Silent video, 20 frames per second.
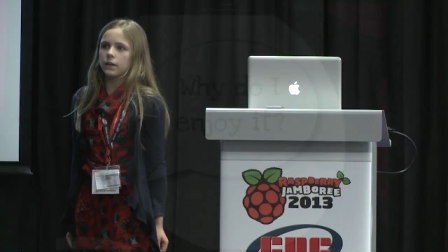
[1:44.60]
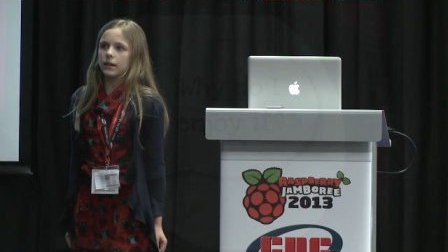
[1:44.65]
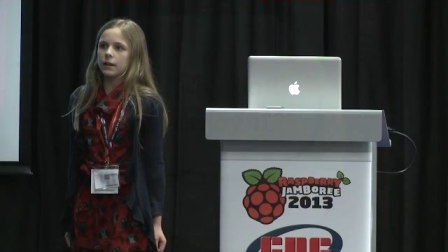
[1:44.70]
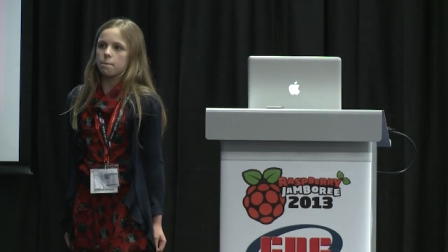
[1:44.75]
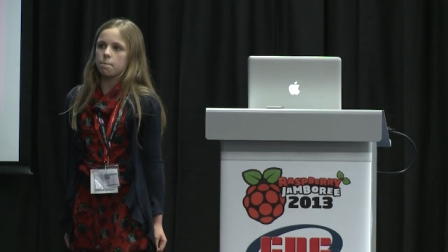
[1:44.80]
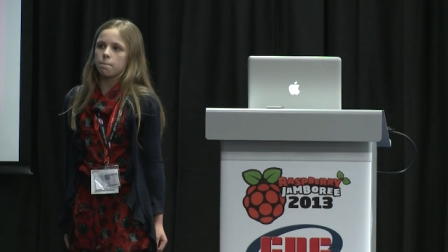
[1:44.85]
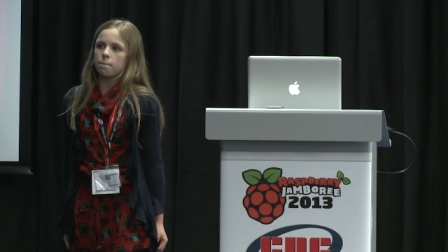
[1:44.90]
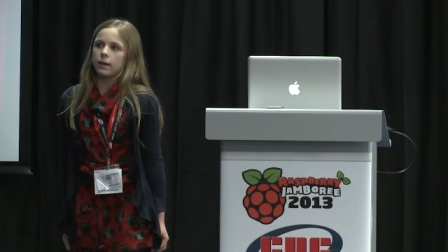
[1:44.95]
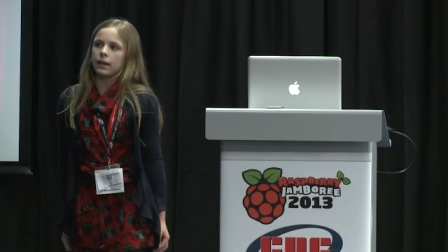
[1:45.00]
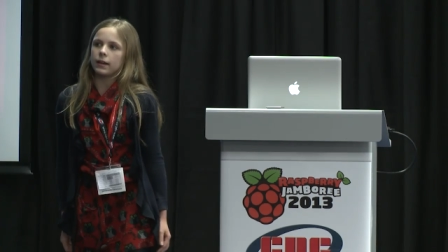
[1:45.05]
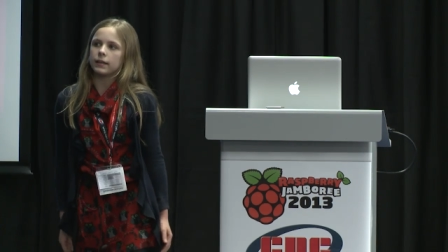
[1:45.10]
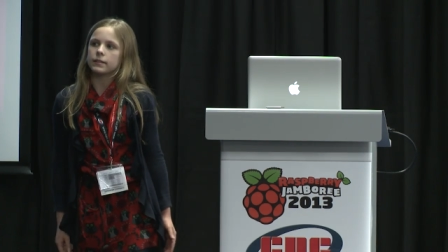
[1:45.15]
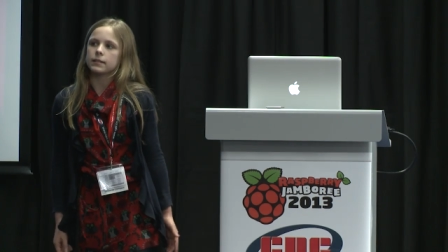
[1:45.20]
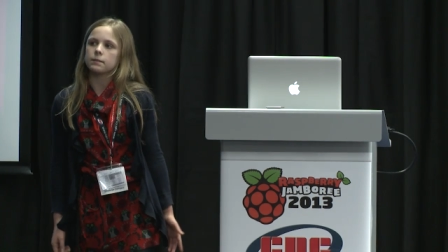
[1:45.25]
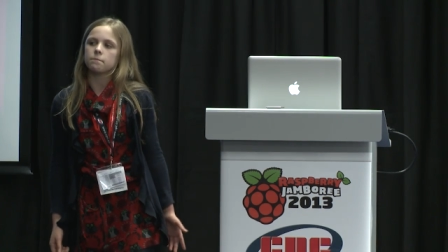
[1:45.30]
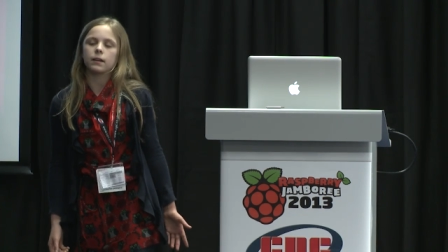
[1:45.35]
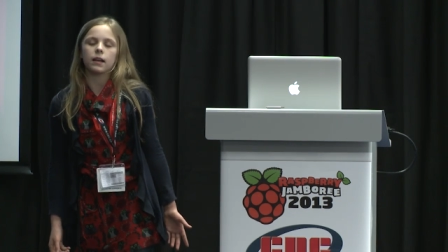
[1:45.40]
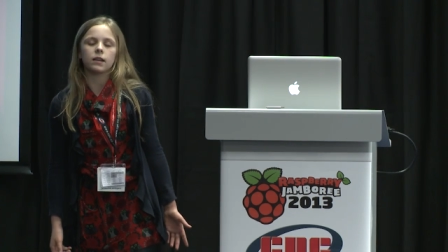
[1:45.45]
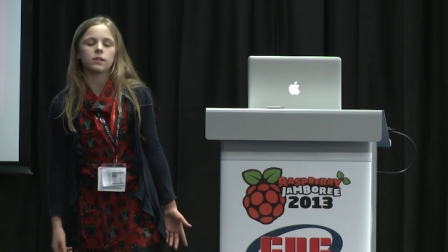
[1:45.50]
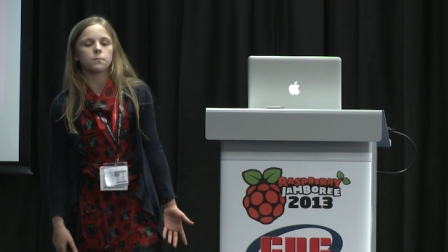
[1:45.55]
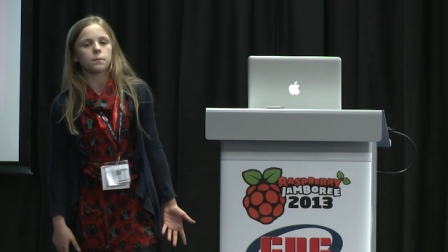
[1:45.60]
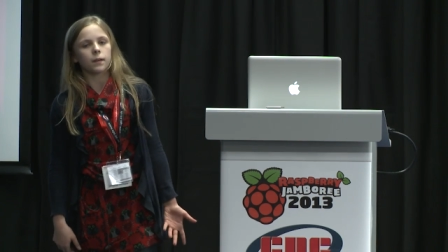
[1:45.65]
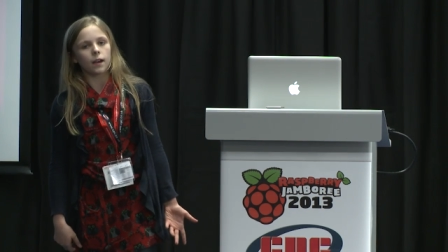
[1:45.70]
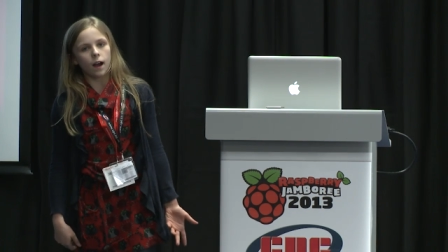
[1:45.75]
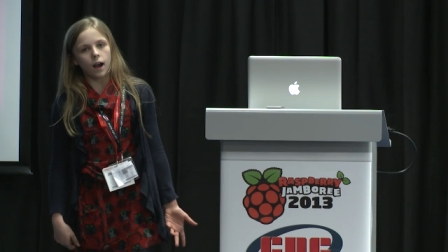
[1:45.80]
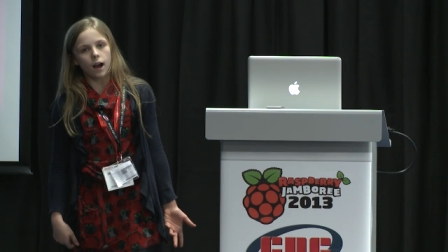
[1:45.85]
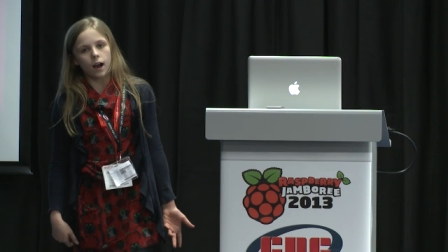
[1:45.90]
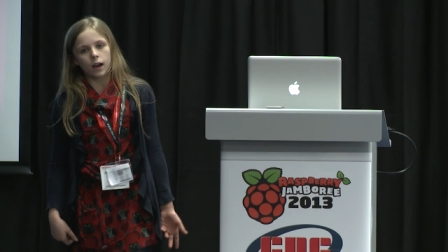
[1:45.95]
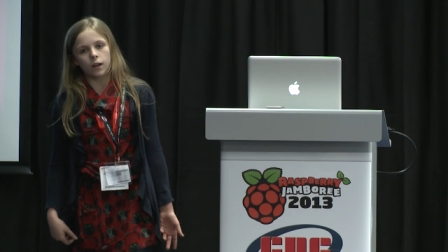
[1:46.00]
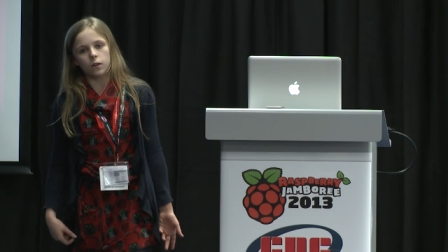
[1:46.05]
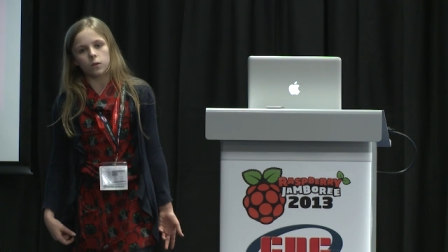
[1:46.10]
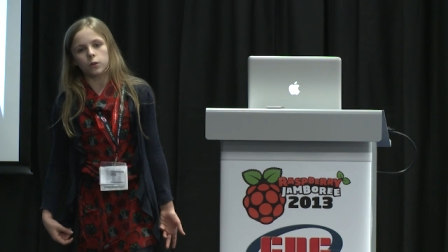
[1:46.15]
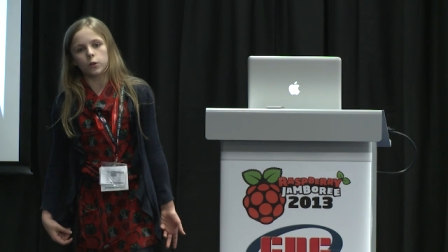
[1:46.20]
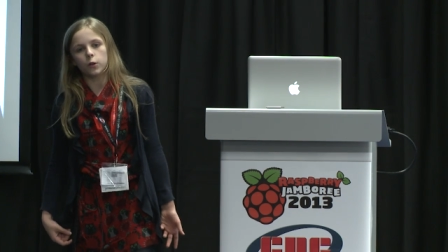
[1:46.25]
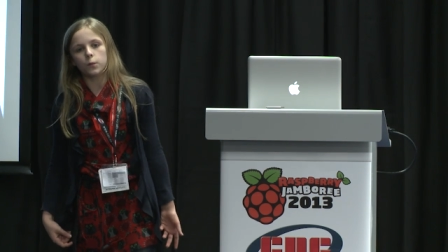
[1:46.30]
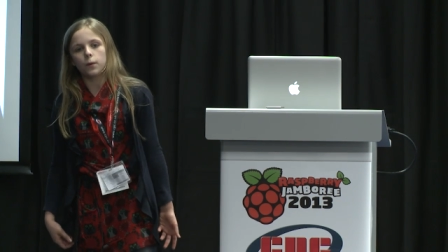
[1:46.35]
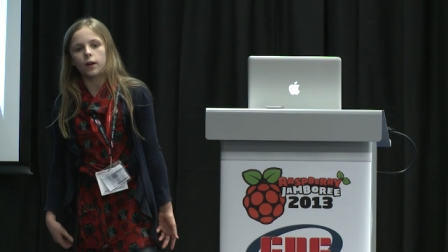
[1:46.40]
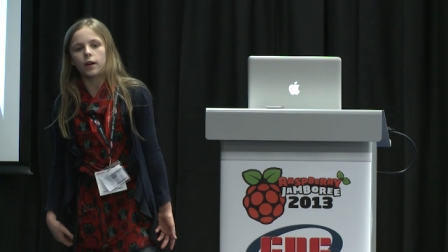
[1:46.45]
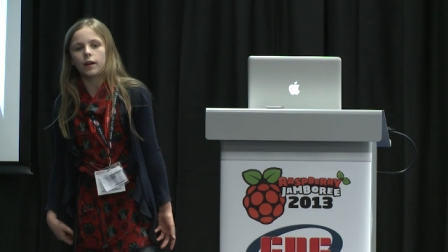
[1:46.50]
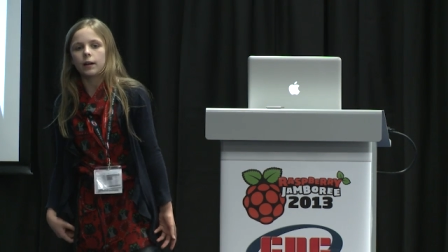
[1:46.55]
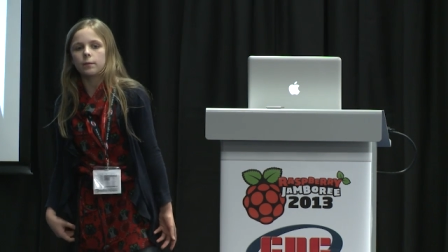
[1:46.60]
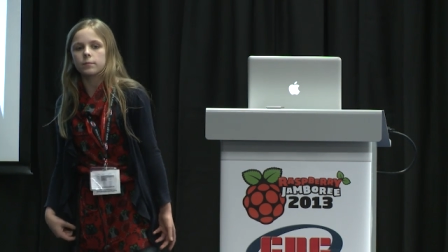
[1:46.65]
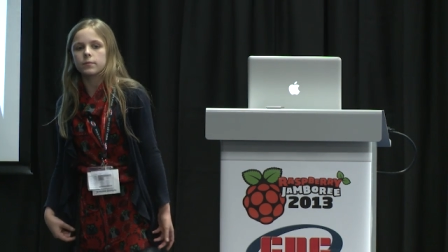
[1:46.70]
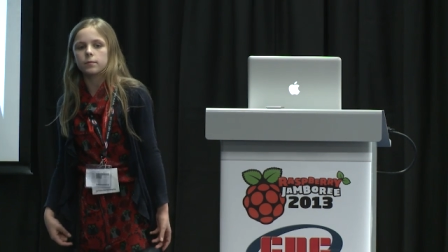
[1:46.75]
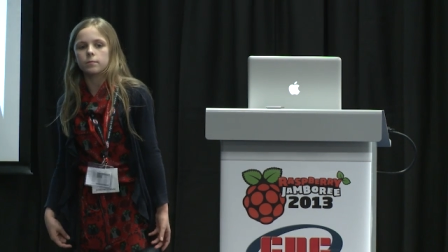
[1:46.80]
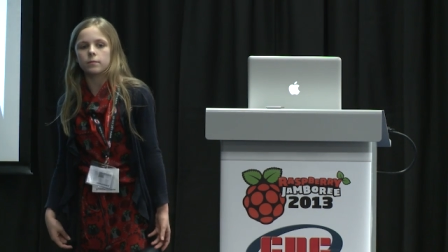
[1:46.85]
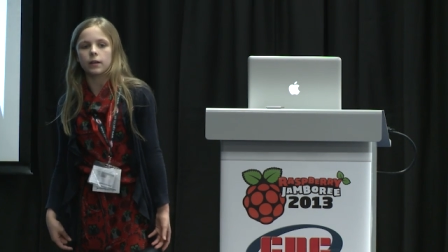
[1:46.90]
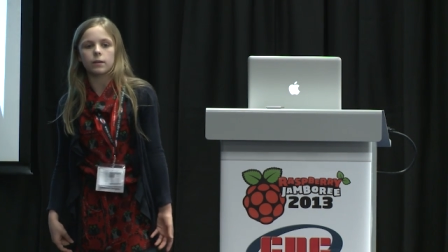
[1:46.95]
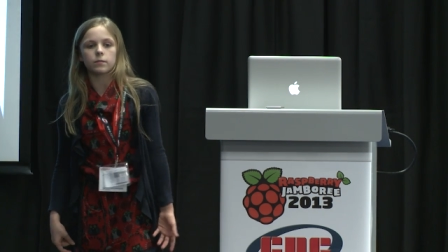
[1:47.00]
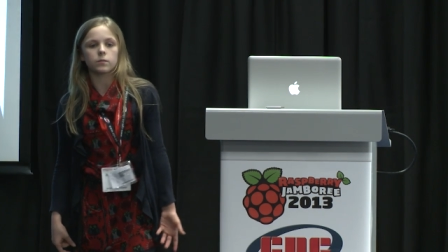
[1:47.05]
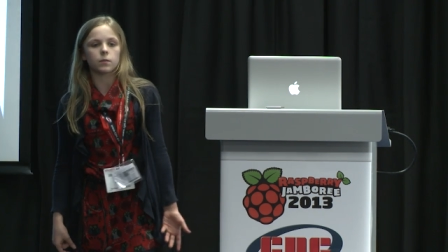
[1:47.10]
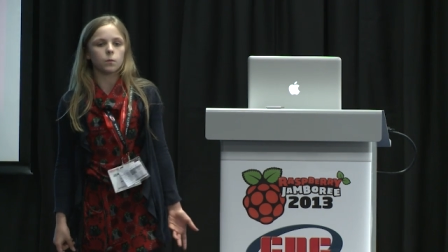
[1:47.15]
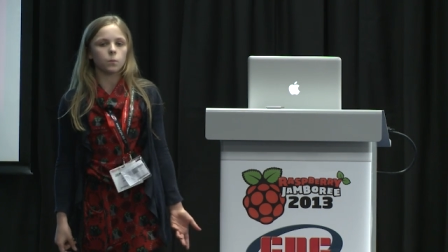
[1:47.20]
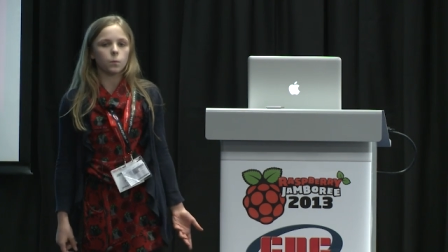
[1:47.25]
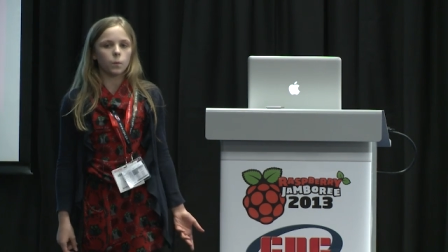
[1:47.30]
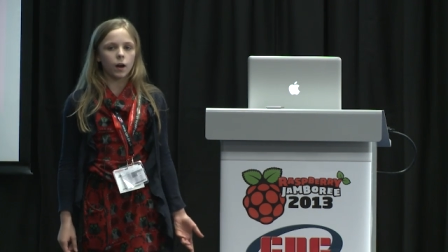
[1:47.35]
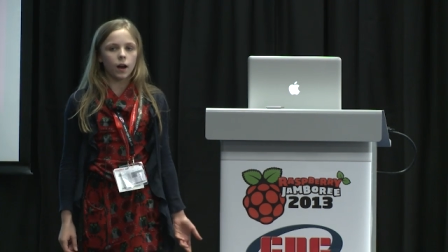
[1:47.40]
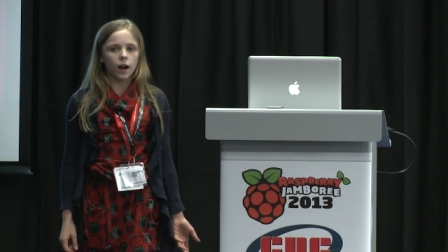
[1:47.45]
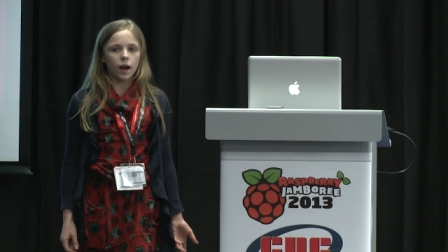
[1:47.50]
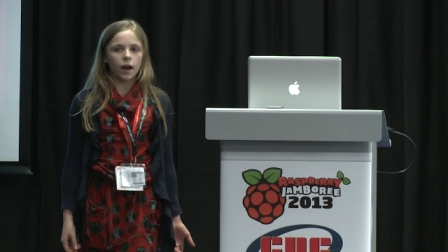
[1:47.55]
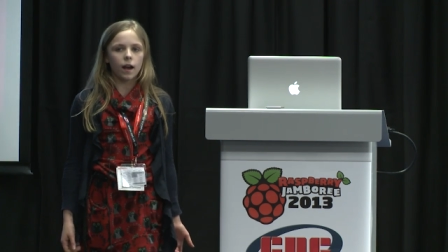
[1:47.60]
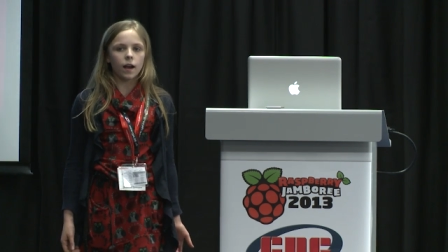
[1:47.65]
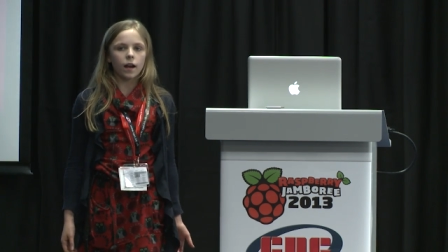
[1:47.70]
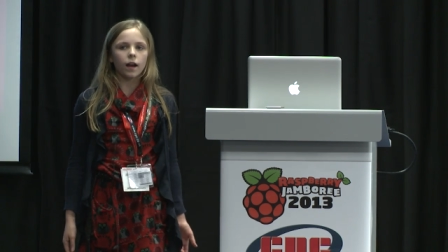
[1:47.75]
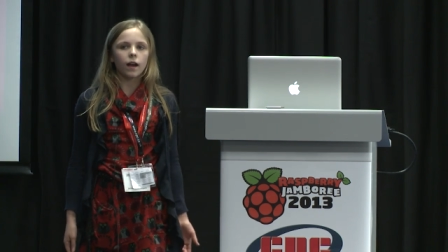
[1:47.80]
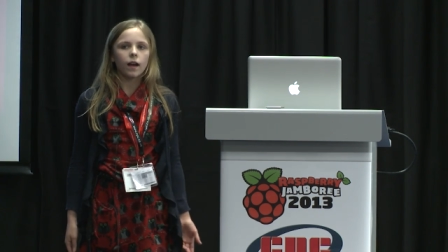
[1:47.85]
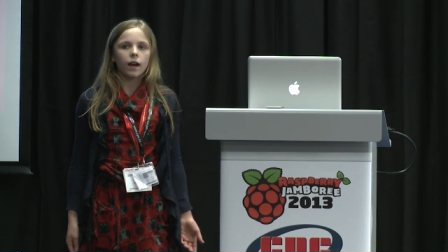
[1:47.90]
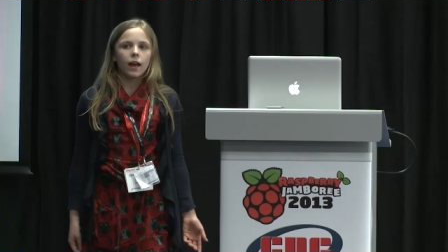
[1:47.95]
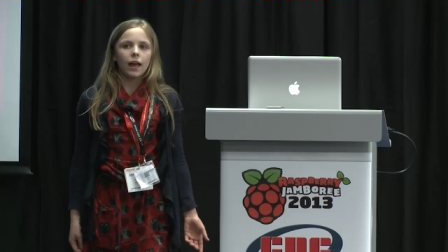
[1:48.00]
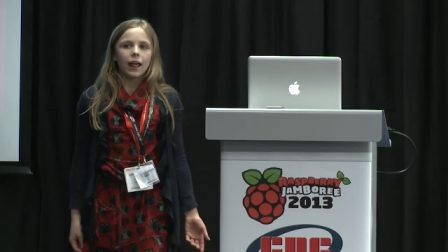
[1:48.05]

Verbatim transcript: it may sometimes be hard or your program sometimes won't work,